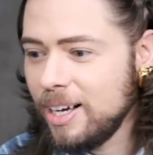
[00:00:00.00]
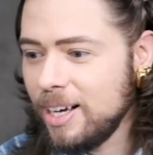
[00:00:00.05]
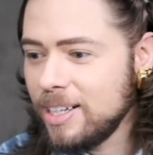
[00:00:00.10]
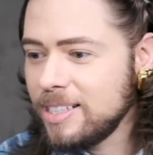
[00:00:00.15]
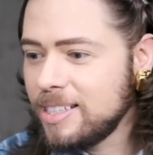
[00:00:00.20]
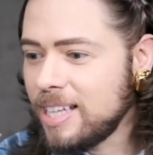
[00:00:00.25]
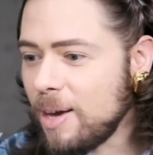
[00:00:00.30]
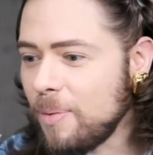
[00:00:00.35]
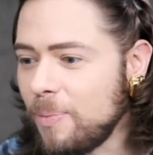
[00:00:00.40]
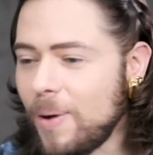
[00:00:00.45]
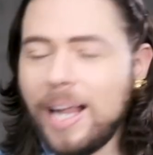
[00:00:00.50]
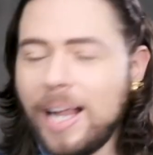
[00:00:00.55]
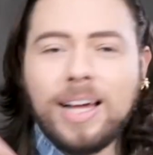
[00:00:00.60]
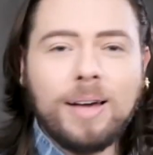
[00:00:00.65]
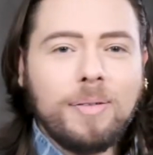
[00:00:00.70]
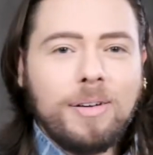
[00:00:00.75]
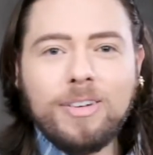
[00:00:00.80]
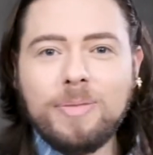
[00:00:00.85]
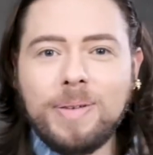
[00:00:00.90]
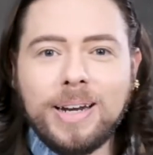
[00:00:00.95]
Say welcome,
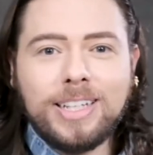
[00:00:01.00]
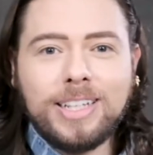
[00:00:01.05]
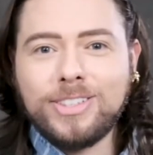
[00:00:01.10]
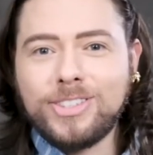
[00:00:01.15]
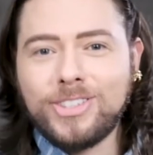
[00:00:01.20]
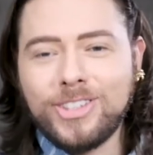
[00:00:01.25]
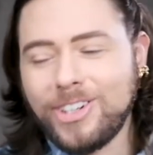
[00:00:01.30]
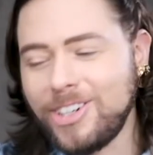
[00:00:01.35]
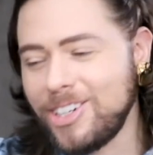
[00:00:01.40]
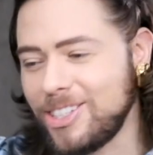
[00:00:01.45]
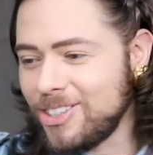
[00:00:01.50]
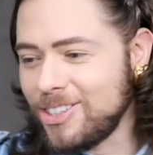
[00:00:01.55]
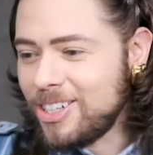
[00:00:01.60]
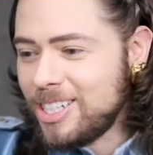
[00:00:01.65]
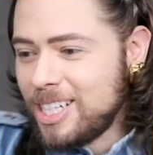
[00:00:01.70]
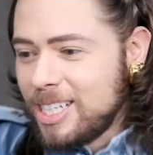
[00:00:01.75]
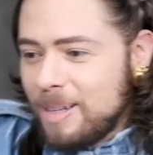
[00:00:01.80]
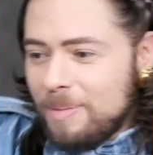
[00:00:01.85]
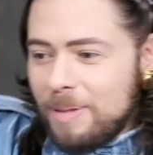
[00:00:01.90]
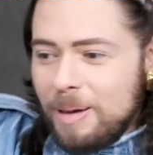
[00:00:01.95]
everybody, to George. George
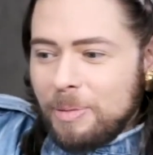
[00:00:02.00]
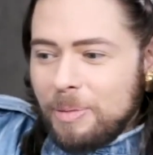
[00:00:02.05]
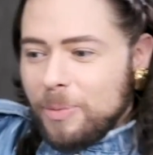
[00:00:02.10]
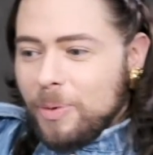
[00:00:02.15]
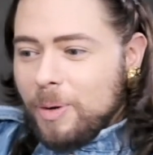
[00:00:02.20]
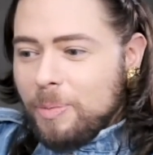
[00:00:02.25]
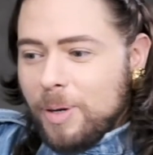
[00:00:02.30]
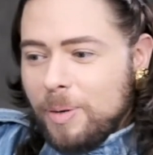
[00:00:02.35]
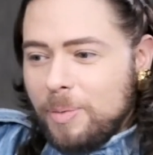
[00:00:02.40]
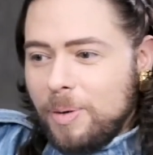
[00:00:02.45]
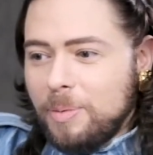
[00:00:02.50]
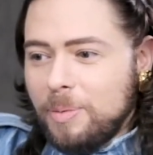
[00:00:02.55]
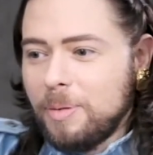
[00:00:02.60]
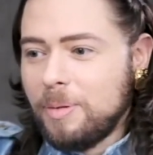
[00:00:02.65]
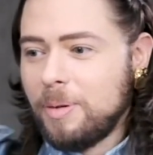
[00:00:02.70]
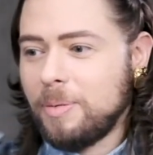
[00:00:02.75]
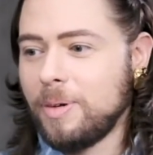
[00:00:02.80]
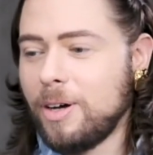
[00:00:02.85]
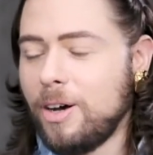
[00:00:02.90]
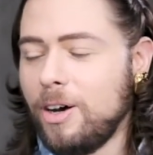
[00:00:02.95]
is a member
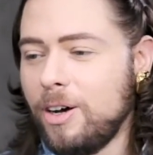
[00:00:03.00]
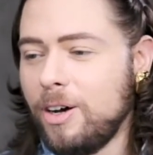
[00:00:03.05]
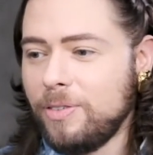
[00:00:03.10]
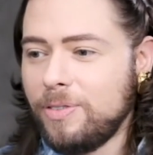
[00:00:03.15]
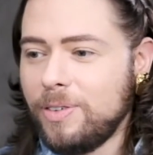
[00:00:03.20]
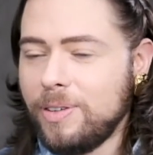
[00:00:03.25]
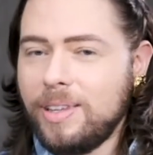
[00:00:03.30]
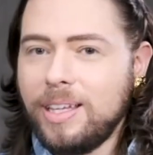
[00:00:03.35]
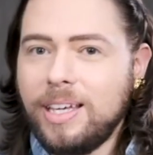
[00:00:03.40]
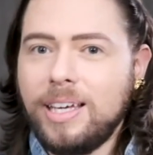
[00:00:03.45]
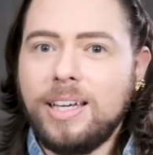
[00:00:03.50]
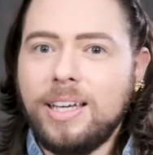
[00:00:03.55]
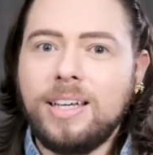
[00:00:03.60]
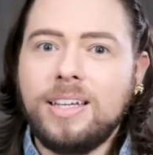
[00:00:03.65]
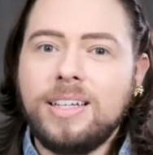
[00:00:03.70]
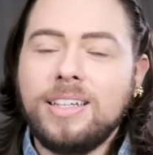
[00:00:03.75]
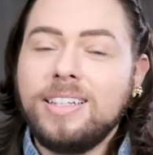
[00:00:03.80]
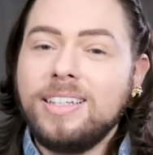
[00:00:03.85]
of the